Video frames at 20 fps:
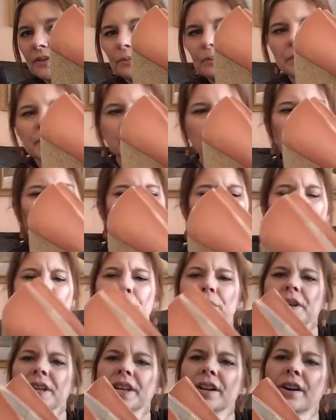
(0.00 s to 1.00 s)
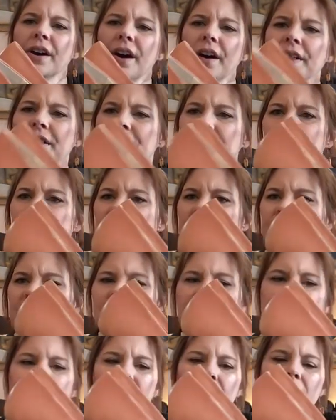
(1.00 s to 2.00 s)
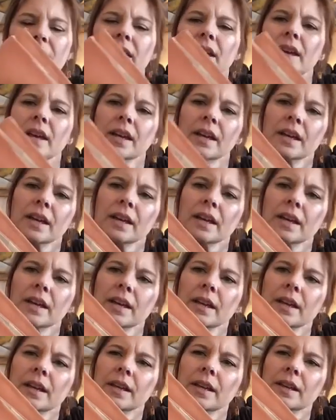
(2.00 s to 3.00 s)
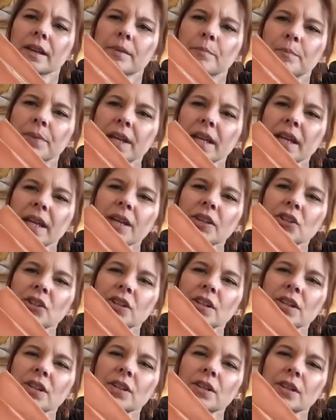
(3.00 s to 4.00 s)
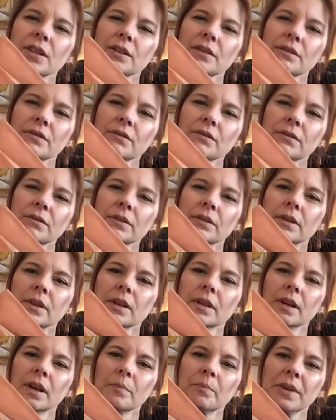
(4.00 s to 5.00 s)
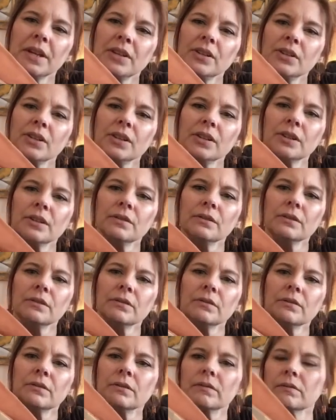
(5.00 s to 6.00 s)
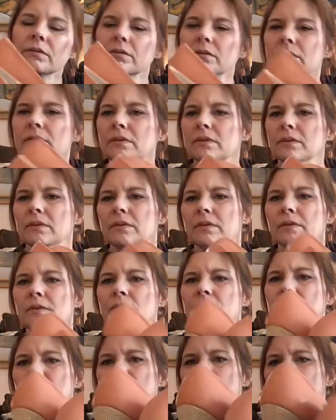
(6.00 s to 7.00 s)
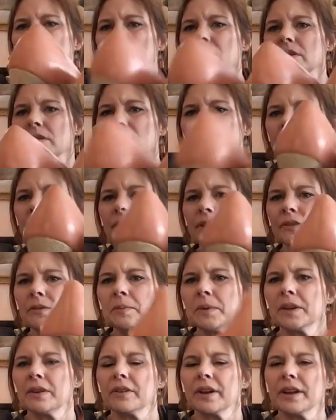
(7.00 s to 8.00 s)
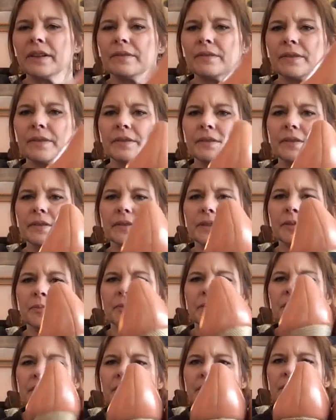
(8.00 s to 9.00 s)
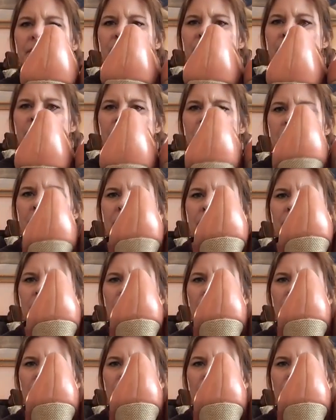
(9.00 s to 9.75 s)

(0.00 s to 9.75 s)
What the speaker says: Really pretty color. It's like a peach nude, a peachy nude. Neutral. This would be great for spring, summer.